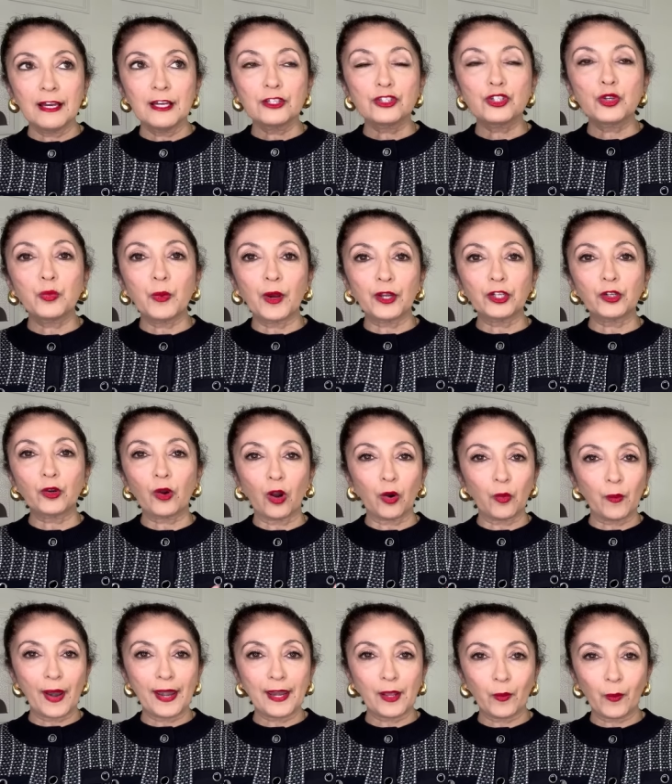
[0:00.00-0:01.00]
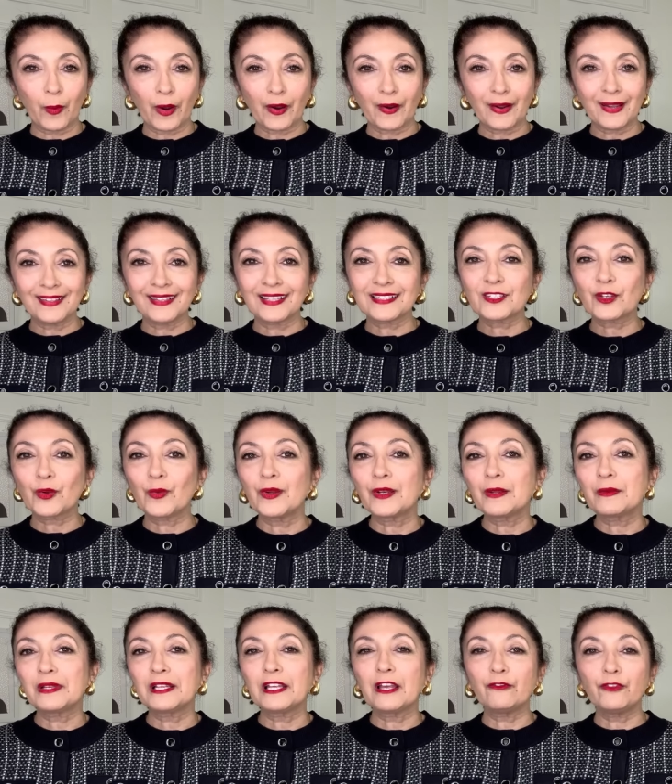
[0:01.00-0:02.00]
to what you're already wearing that's going to
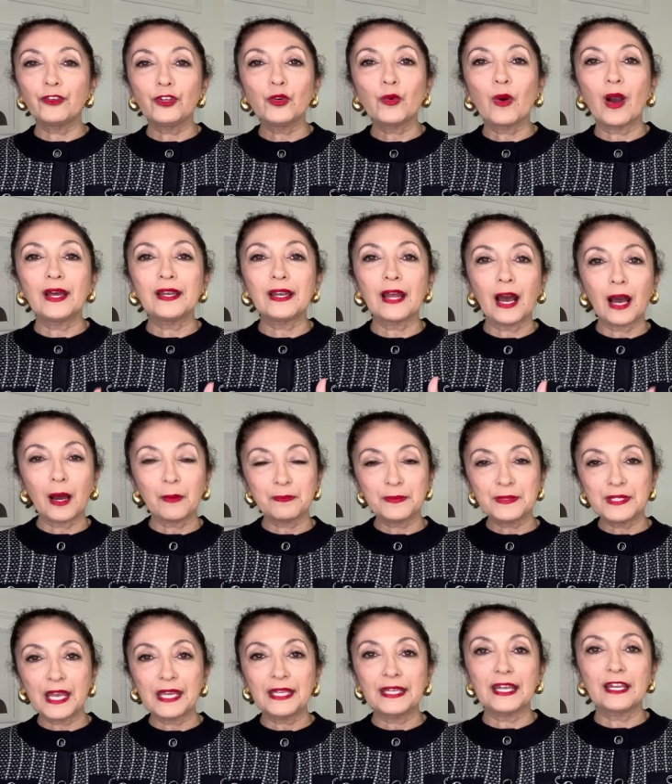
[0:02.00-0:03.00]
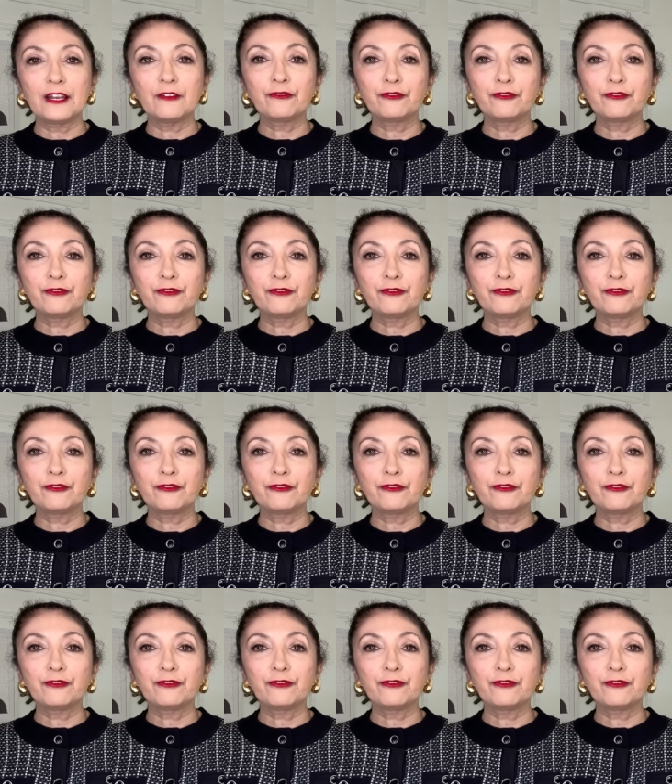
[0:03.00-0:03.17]
give you an updated,